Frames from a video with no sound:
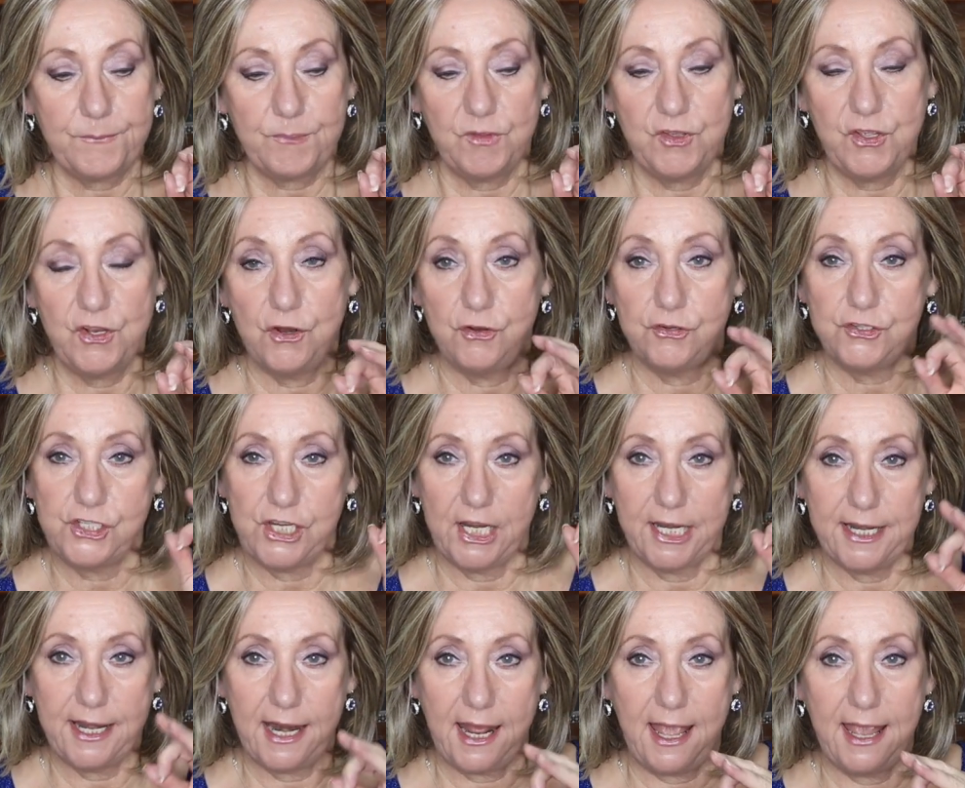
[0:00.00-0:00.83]
you know
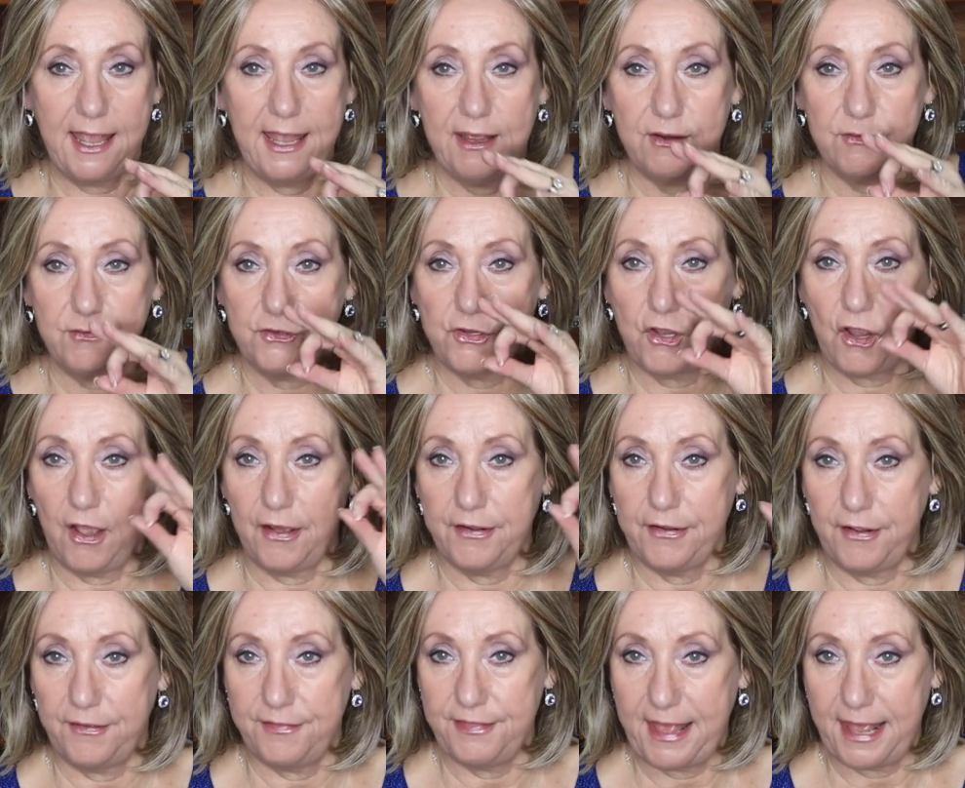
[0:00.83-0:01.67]
Jay and I had
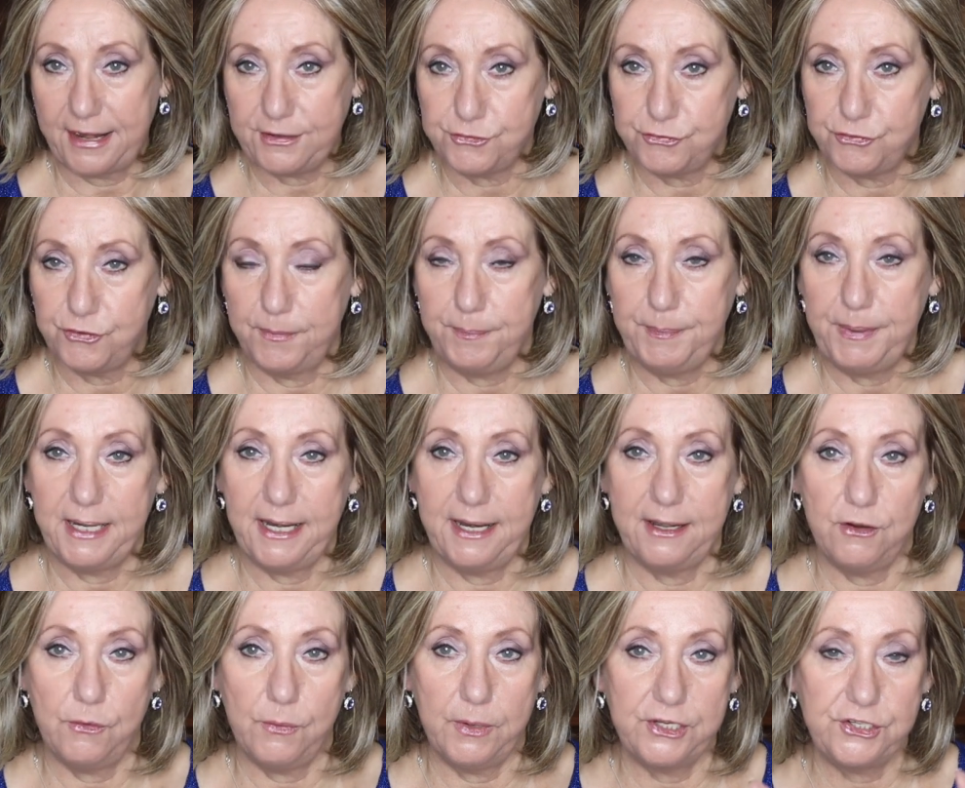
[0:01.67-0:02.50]
gone on that trip and I
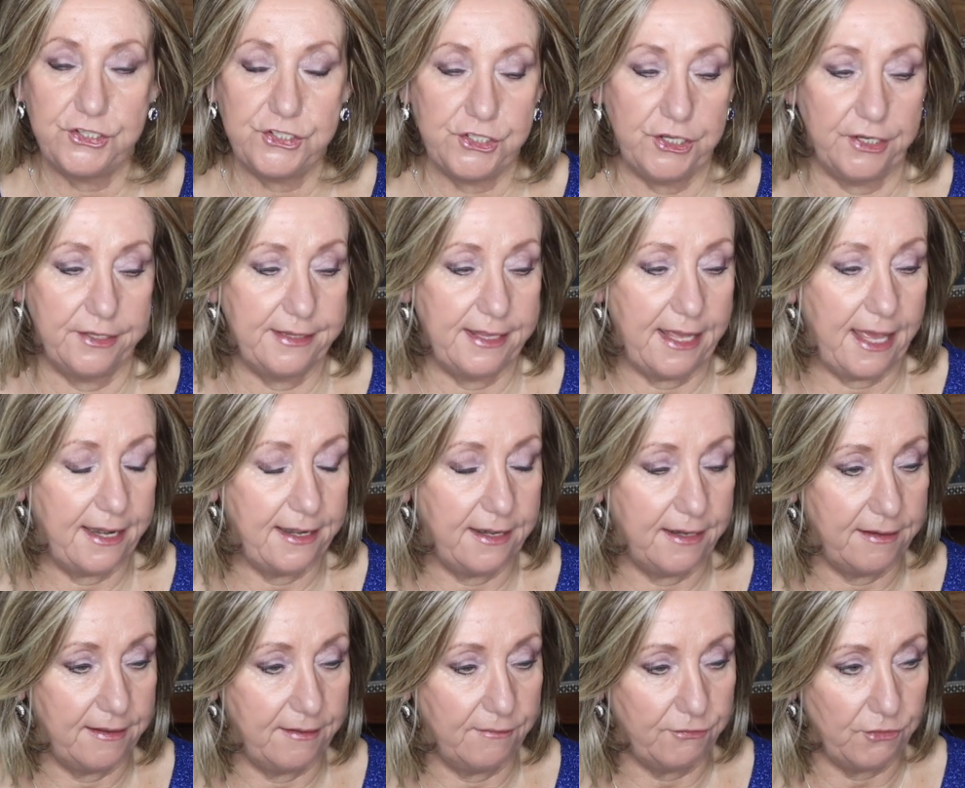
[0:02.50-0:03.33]
know I shared that
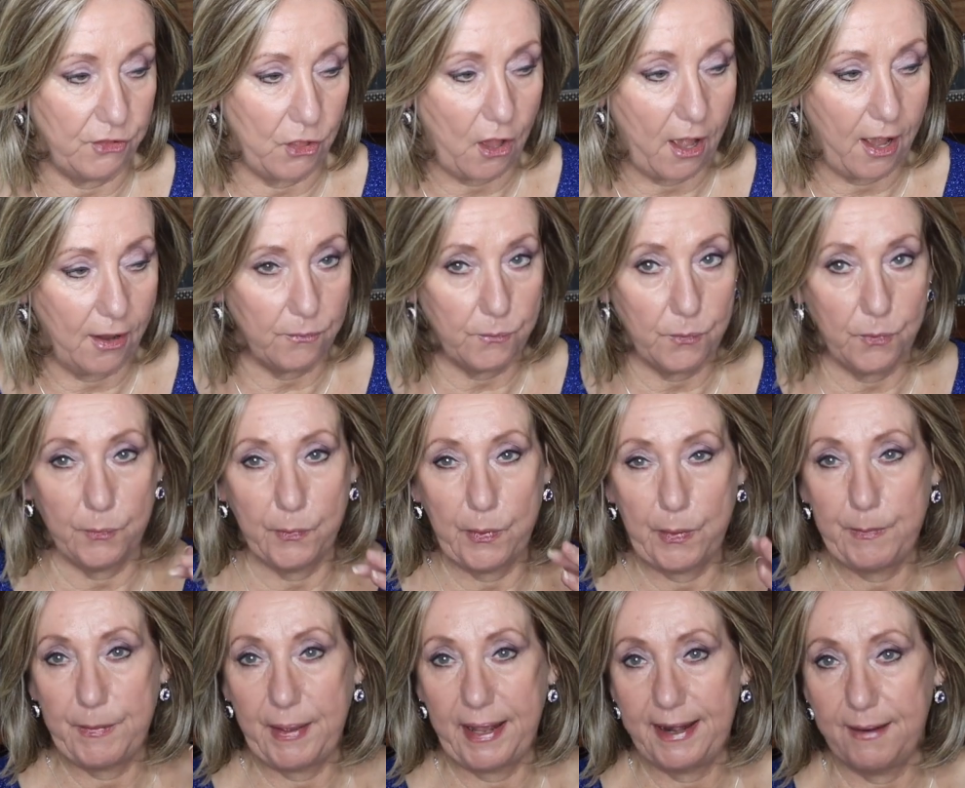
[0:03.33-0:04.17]
in the vlog where
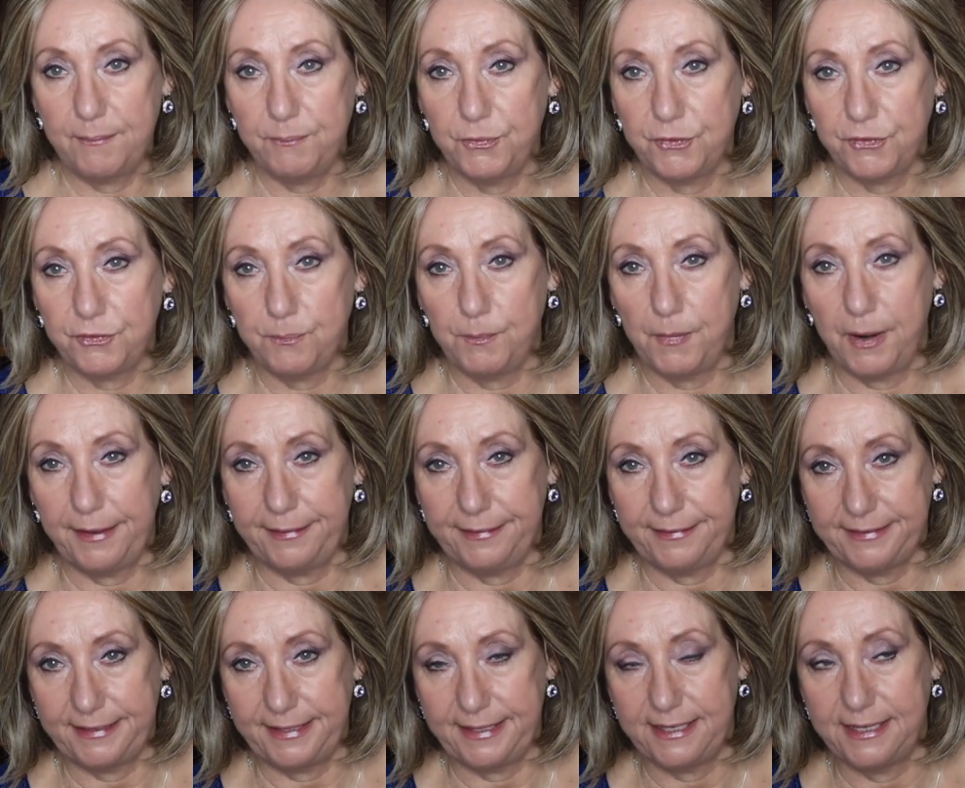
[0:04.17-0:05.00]
we met up with
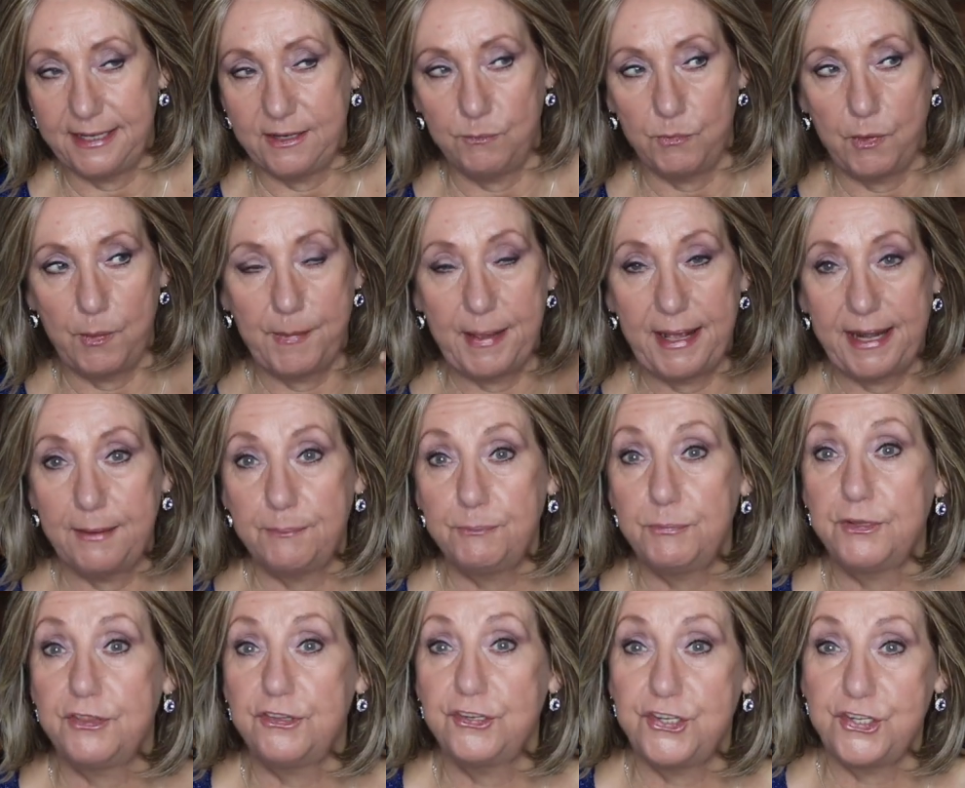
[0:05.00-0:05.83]
Marlene and we met
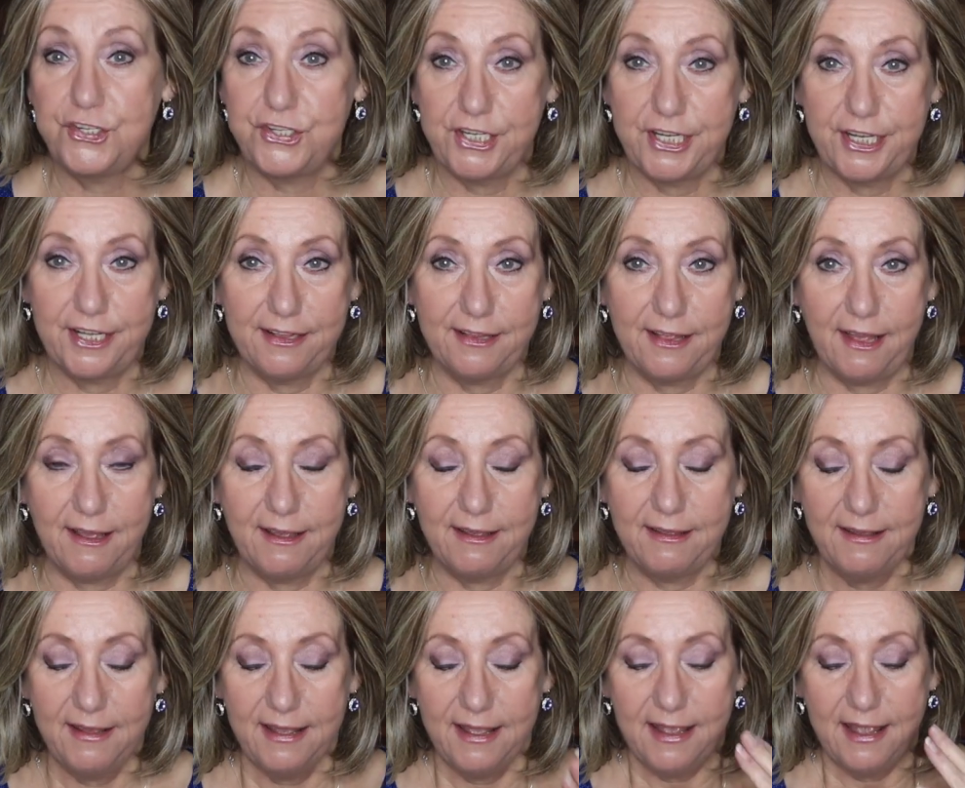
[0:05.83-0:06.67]
up with Sheila